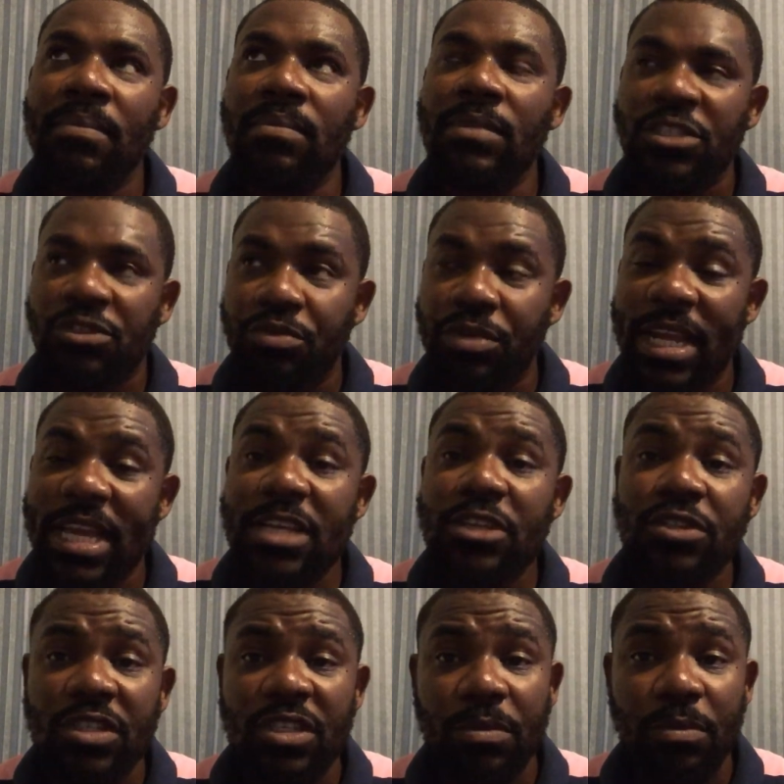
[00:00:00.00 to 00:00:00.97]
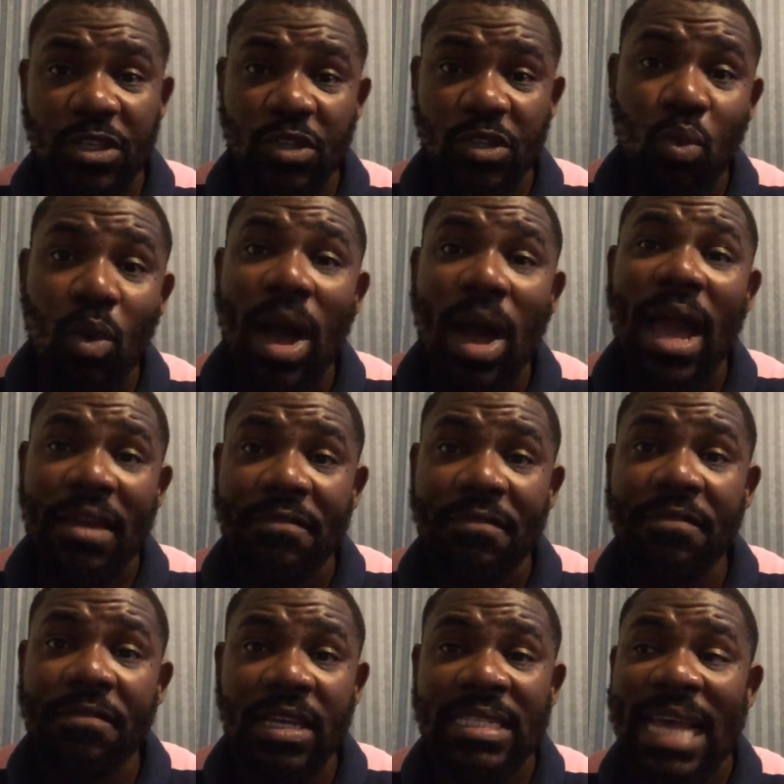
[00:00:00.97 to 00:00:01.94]
his relationship with his
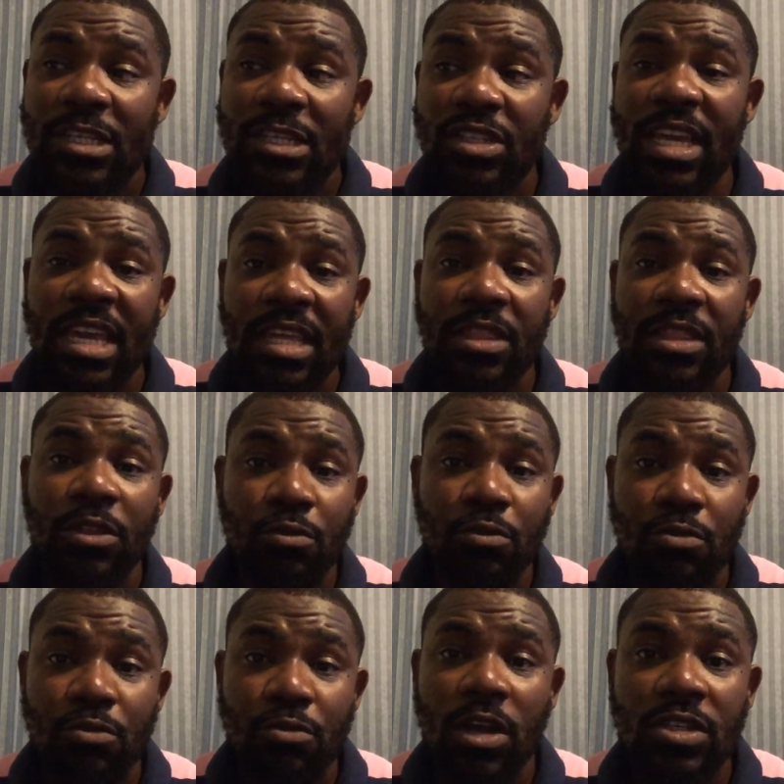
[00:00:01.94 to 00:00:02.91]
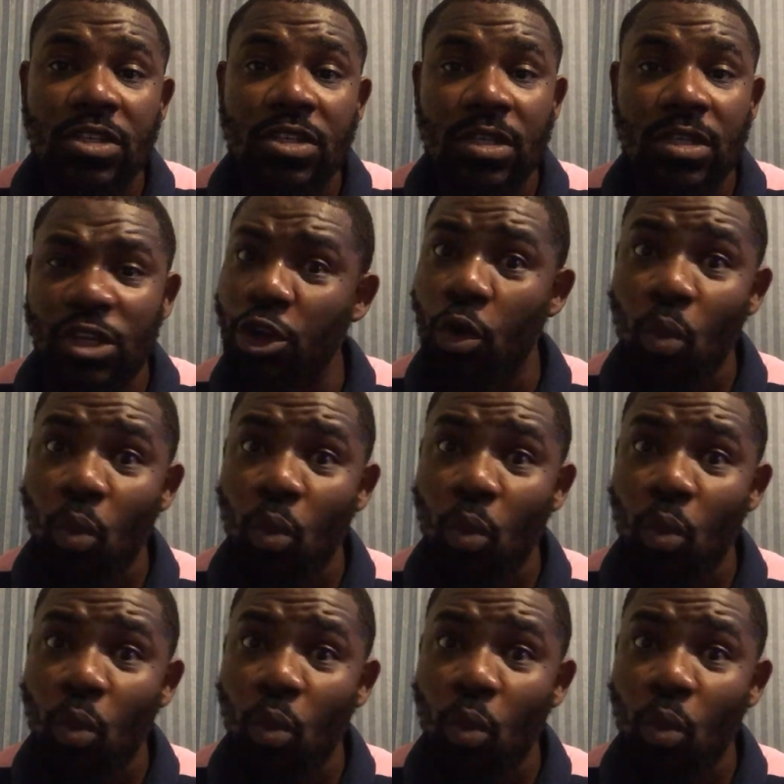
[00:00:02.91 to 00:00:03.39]
wife has actually hit the rocks. You know